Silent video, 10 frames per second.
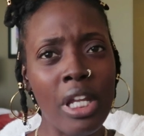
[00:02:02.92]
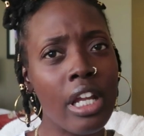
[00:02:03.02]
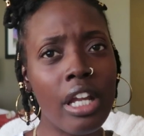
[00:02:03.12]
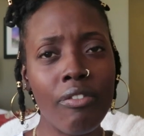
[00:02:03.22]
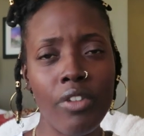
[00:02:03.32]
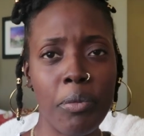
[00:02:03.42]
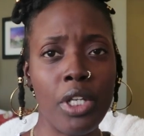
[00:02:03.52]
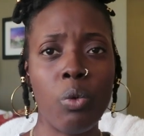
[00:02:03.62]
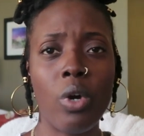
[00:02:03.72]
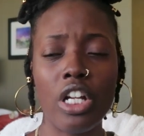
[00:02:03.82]
making a
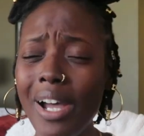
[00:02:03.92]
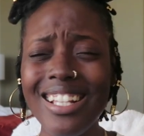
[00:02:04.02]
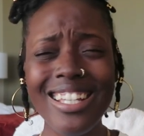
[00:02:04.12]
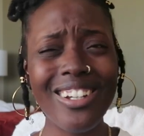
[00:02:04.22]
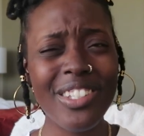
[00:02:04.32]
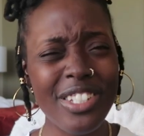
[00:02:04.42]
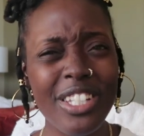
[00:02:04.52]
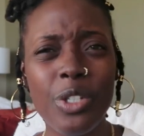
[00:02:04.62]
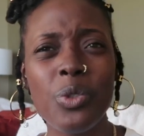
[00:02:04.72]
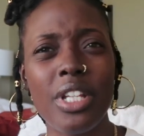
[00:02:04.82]
feminine wash. But as I
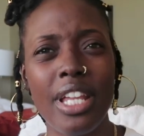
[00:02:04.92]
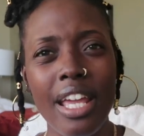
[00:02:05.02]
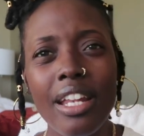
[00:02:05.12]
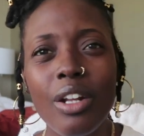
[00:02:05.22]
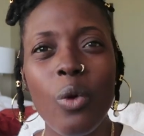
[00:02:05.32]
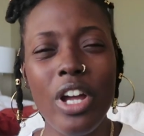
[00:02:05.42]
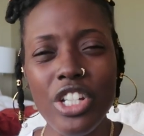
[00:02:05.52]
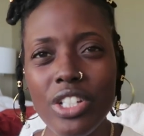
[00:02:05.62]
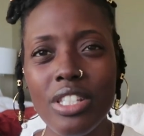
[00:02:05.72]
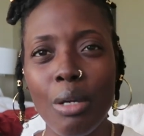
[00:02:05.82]
continue to get
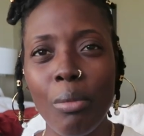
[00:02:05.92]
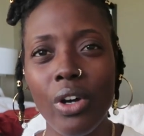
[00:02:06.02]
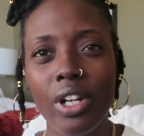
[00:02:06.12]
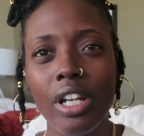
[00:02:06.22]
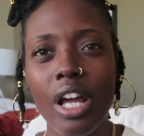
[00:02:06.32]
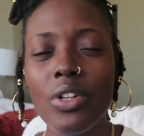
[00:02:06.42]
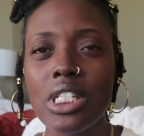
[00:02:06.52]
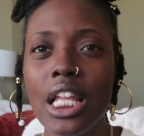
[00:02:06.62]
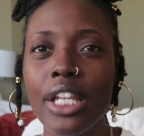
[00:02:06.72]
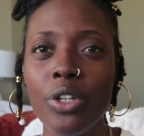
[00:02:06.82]
questions about it, I
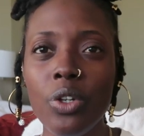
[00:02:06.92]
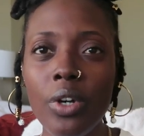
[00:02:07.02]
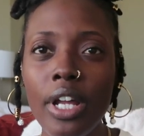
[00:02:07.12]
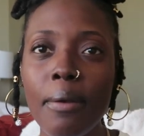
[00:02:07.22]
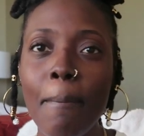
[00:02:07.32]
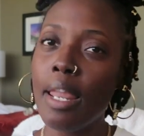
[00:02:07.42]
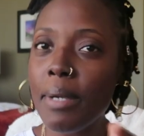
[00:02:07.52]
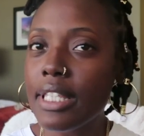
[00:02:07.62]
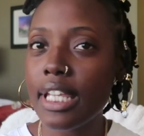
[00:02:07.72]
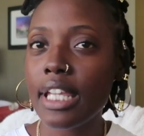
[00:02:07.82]
was like, you know what, let
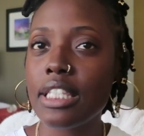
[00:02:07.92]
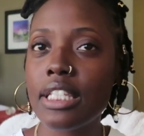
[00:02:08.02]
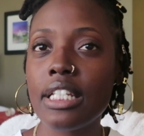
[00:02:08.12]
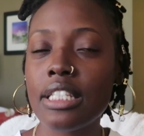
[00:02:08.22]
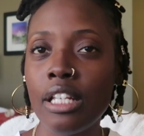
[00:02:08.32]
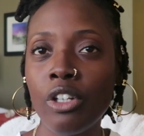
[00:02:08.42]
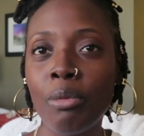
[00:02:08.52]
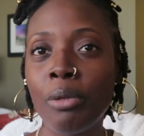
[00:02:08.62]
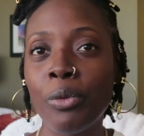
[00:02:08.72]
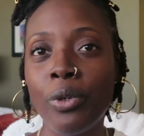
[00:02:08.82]
me dig into this a little
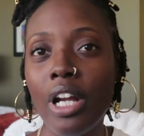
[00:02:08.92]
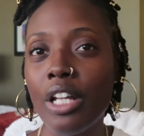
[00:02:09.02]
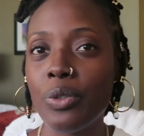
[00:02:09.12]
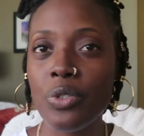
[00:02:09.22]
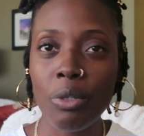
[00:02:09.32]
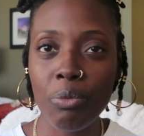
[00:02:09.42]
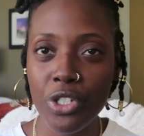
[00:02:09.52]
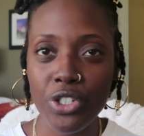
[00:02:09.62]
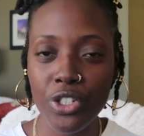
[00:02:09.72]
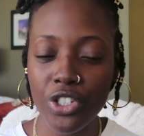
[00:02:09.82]
bit more and do some
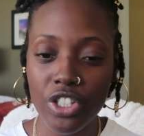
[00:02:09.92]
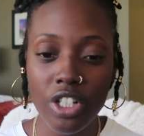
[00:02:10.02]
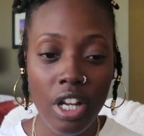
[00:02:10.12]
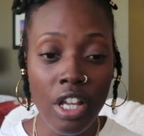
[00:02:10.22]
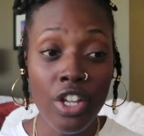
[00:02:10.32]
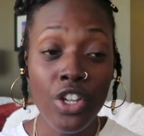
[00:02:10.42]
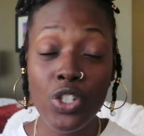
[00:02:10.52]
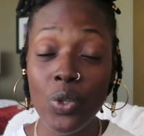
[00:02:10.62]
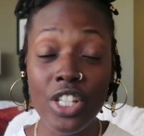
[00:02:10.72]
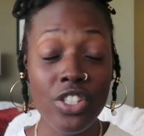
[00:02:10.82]
research.
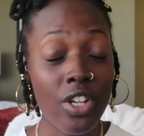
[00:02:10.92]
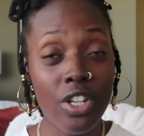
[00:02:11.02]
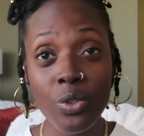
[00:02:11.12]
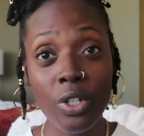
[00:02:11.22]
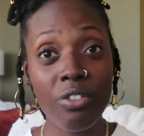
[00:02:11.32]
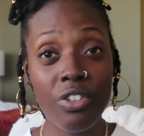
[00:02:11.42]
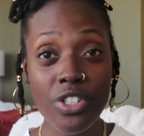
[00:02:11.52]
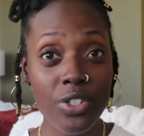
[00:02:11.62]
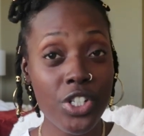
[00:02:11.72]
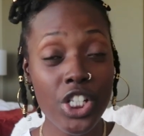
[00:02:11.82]
So I started doing
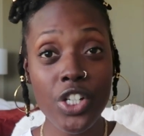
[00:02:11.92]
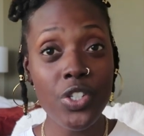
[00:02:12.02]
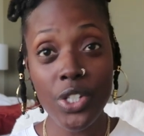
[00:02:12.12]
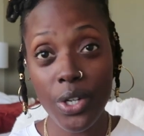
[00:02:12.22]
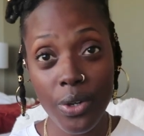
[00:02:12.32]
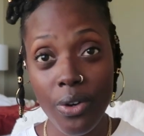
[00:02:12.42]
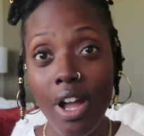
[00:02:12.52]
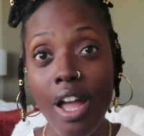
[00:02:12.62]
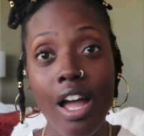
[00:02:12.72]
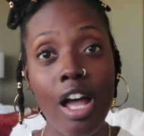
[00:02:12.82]
research years ago
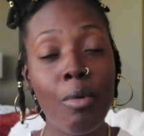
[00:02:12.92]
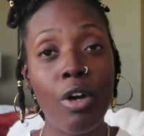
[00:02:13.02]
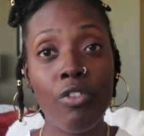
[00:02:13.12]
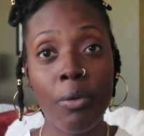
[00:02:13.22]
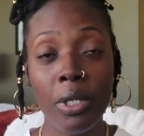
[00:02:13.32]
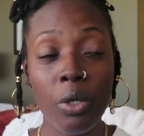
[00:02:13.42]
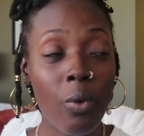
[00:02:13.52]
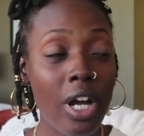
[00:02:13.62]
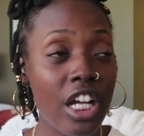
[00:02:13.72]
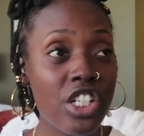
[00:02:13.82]
about feminine
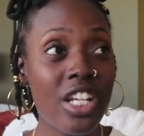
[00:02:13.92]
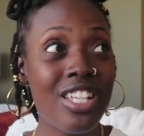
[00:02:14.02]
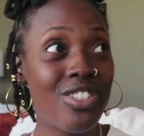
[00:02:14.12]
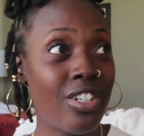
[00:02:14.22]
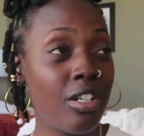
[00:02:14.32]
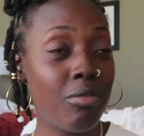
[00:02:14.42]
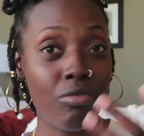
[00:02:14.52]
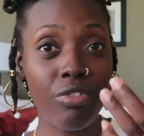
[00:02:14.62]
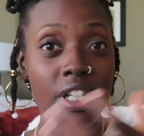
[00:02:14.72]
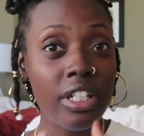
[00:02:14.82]
wash. I
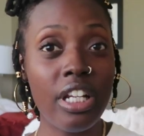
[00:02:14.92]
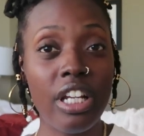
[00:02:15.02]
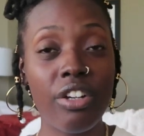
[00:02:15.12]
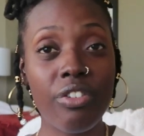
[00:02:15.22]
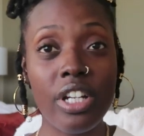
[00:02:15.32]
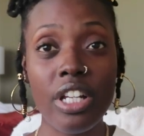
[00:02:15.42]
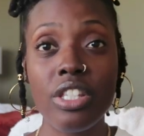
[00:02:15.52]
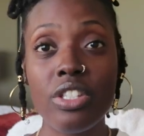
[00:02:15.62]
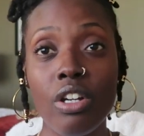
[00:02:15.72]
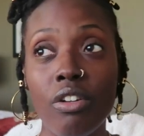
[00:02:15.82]
started reading the
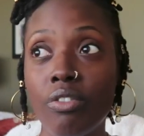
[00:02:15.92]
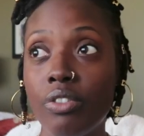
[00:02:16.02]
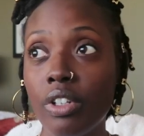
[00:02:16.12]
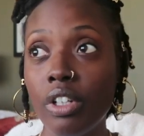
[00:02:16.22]
ingredients of